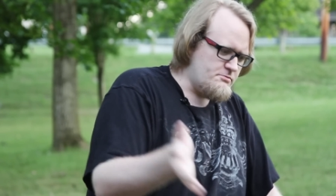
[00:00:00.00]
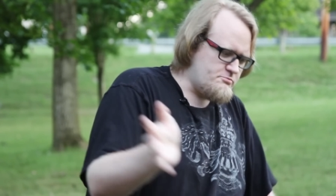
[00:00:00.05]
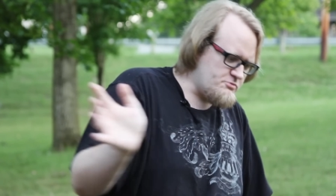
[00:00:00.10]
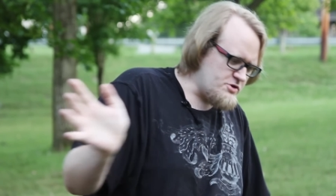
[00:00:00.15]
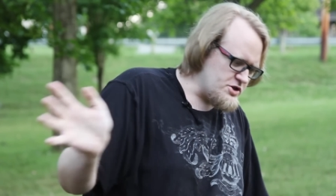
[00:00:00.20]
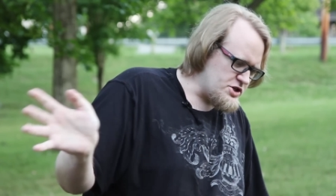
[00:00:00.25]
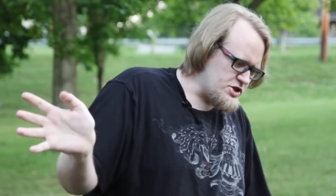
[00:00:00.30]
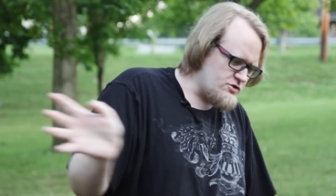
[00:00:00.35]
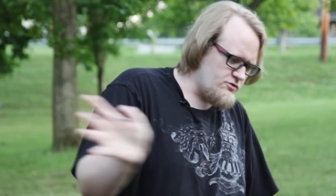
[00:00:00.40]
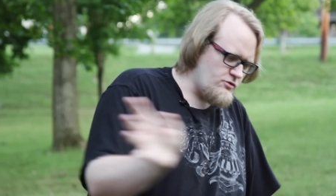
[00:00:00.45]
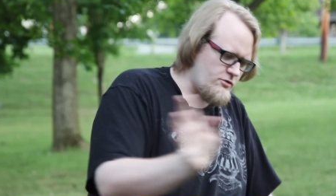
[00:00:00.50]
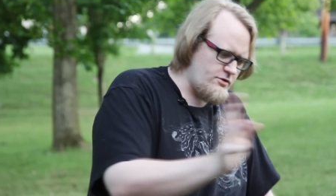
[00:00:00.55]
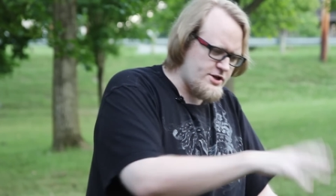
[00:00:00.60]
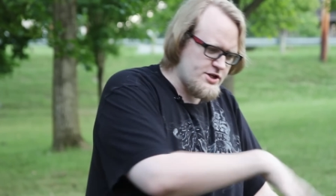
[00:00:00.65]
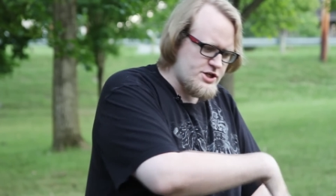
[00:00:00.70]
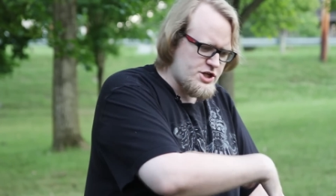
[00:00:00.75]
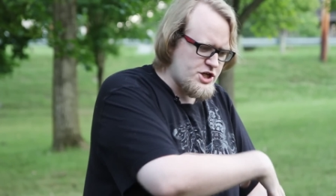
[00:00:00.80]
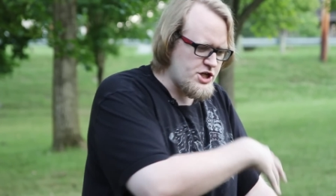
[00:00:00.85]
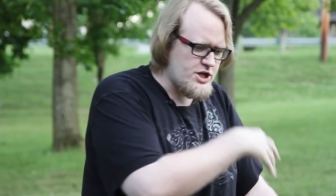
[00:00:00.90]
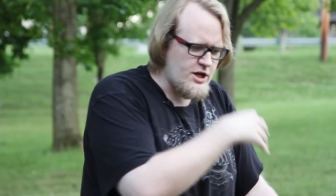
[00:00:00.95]
destroys
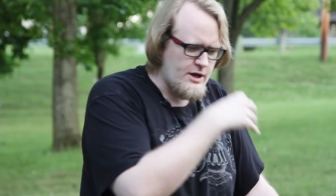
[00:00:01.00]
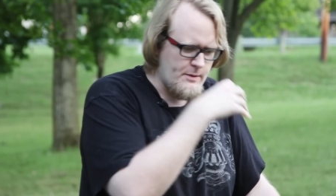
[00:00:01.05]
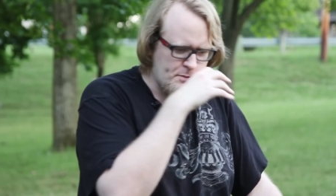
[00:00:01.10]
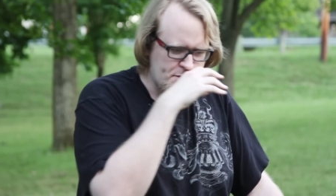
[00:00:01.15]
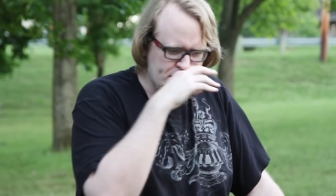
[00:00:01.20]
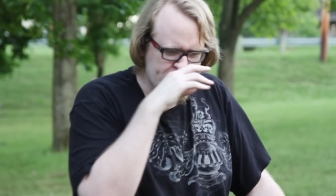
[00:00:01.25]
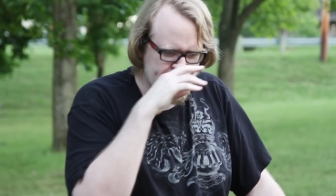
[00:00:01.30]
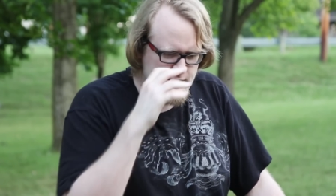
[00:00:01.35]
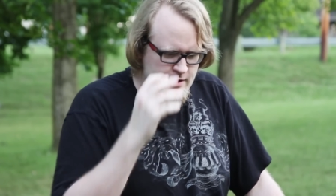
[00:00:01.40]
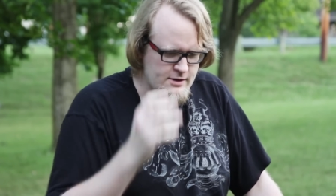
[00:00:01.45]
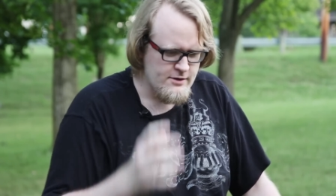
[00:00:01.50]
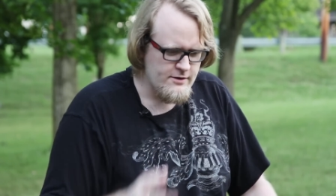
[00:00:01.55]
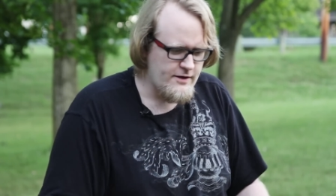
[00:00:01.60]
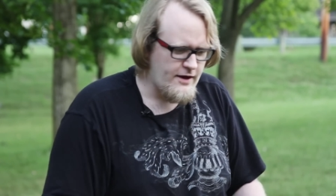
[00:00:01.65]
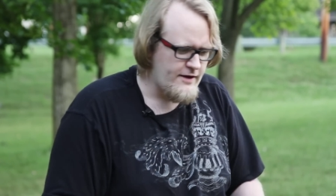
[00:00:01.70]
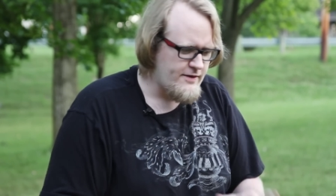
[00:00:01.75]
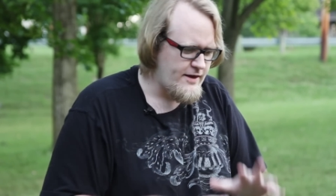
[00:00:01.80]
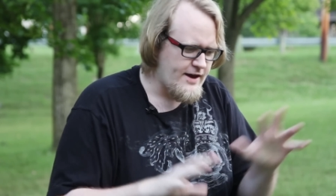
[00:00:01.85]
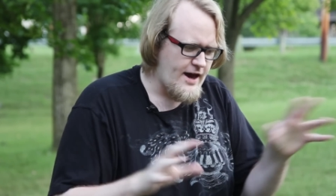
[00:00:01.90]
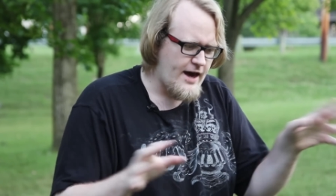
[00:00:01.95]
ships.
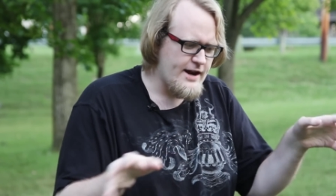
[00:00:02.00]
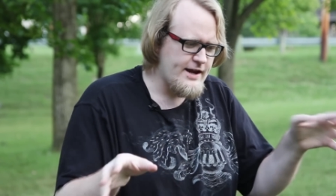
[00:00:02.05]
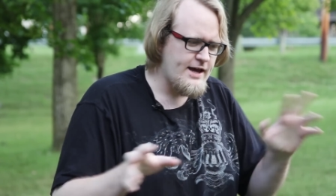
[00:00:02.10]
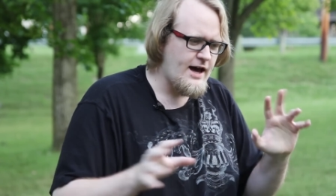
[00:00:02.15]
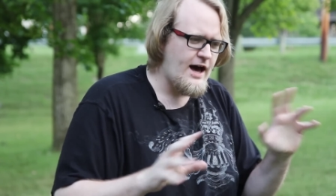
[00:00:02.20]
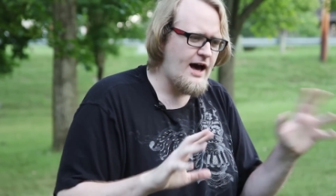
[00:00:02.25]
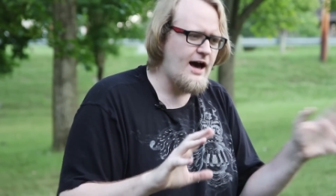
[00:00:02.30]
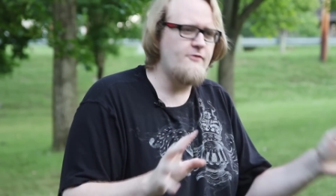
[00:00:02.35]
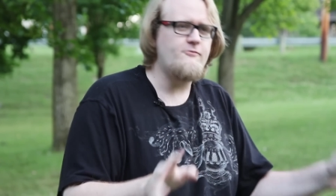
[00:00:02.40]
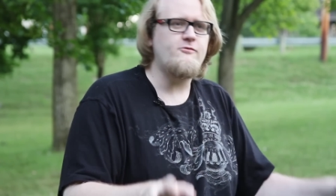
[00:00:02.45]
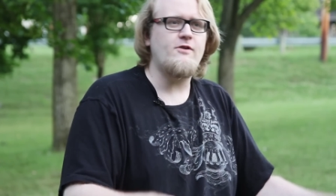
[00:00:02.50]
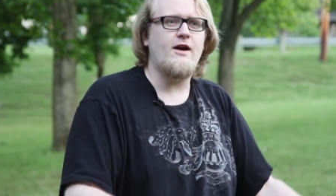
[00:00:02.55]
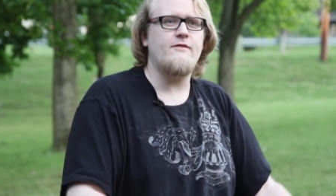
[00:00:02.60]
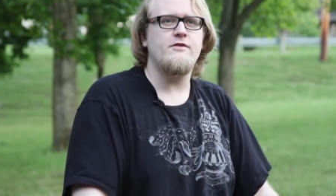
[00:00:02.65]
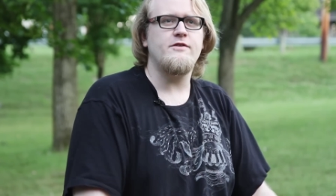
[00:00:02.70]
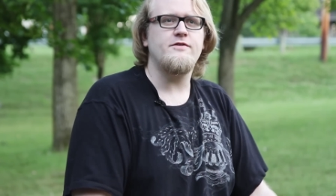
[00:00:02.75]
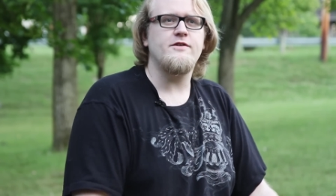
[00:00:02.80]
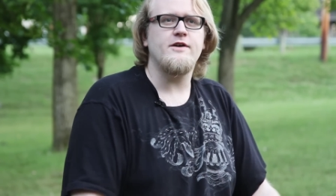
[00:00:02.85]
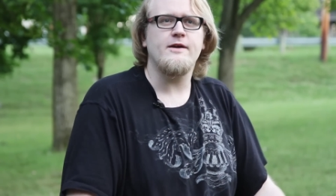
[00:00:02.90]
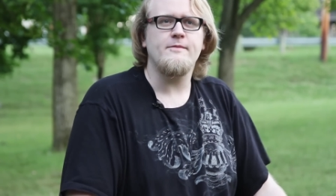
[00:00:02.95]
They got a god for
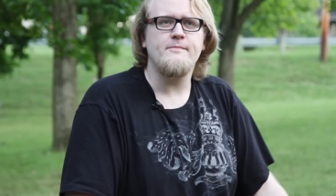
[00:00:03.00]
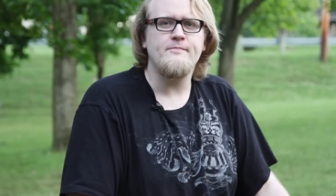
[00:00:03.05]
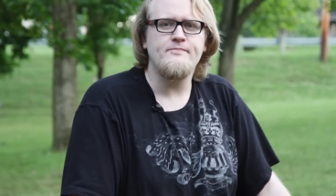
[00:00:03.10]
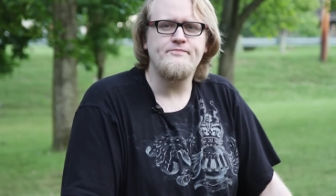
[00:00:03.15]
everything.